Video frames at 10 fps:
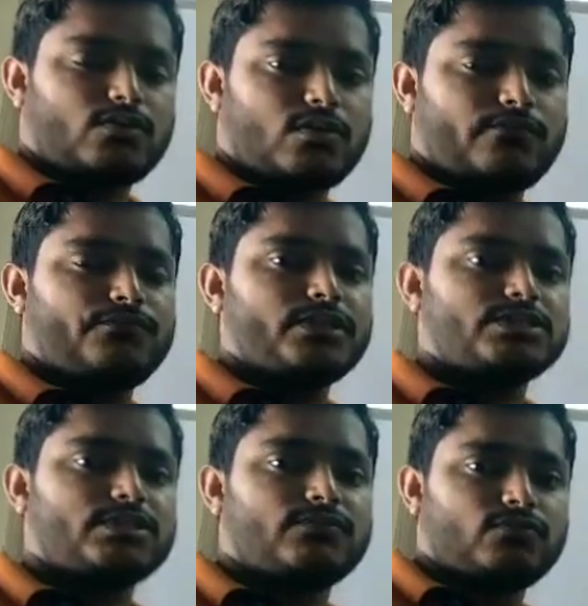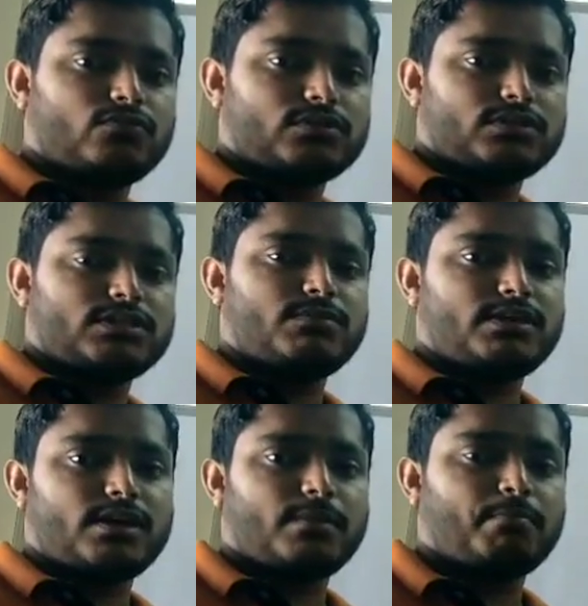on which the force is
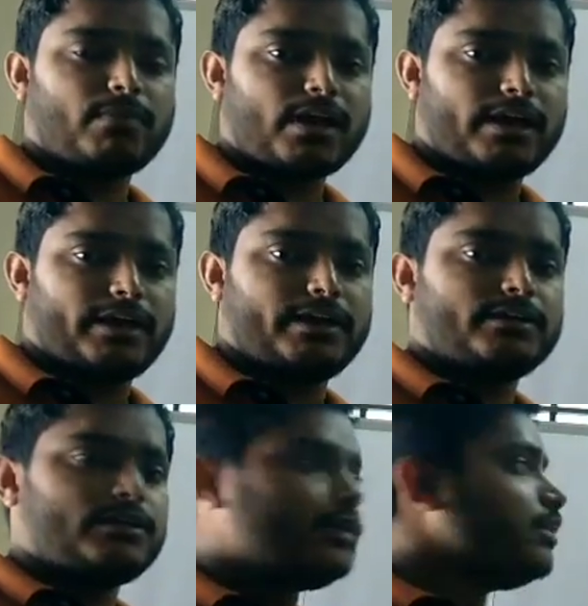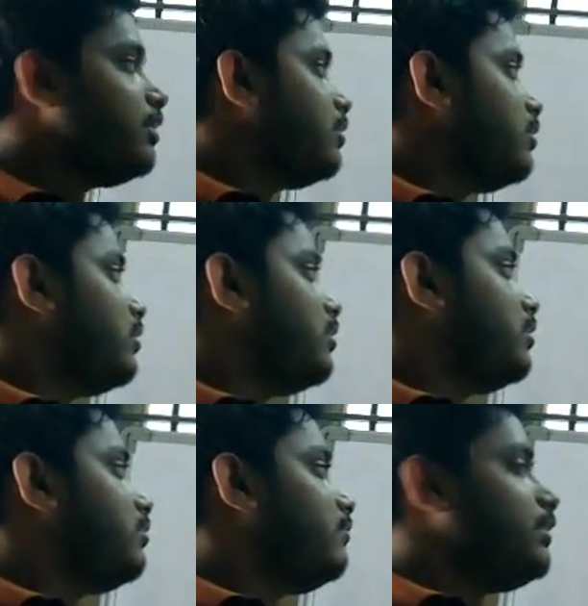being applied
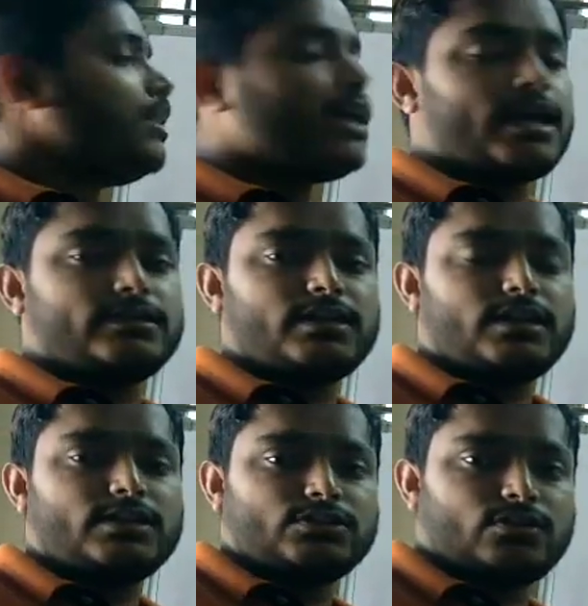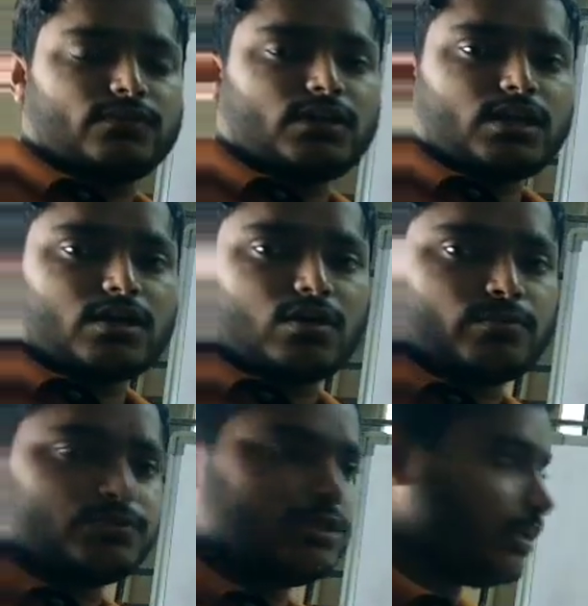with the acceleration of the
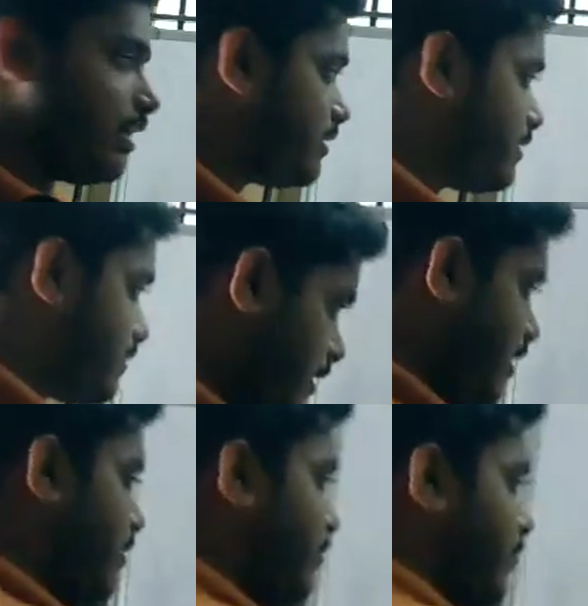object. Let us say